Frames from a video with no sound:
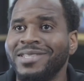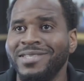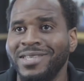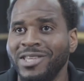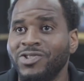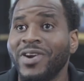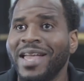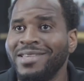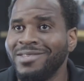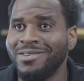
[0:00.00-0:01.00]
and seeing
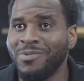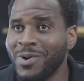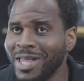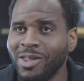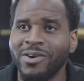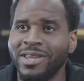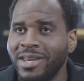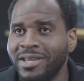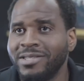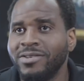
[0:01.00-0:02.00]
trends way longer
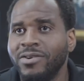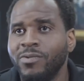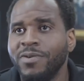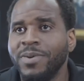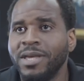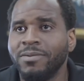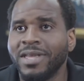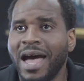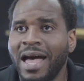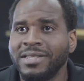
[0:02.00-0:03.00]
than us. So we've been able
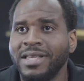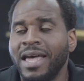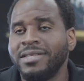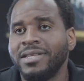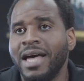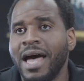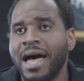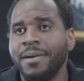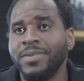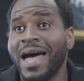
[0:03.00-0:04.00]
to access
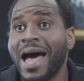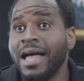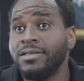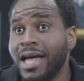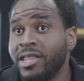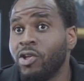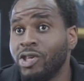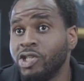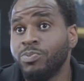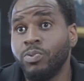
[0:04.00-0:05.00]
that
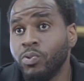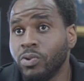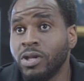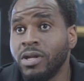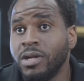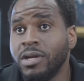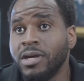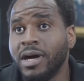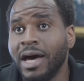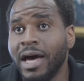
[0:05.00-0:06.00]
knowledge pool
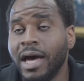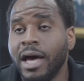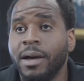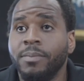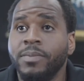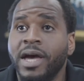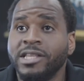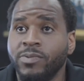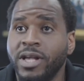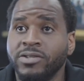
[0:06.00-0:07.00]

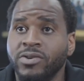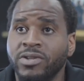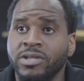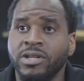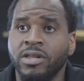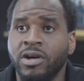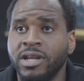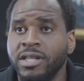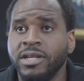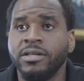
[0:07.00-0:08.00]
as well. So there's a lot
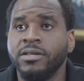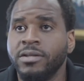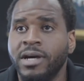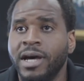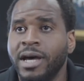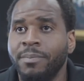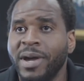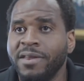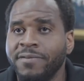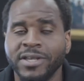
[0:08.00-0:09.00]
of little
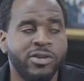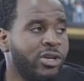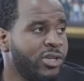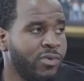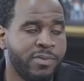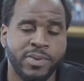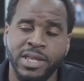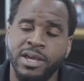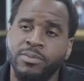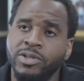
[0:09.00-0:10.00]
benefits. Also, we've
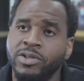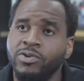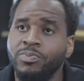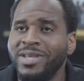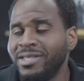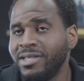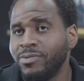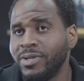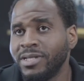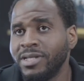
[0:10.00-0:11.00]
been able to do
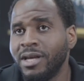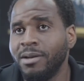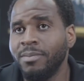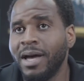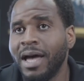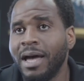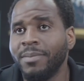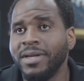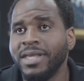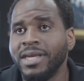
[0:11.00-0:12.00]
business with some
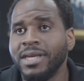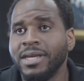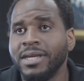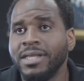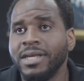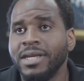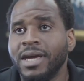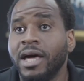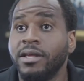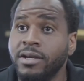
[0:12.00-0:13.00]
of the
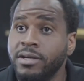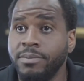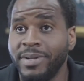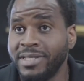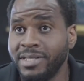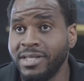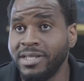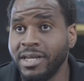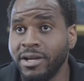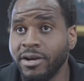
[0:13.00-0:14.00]
other businesses
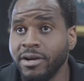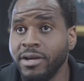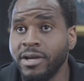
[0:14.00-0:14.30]
in here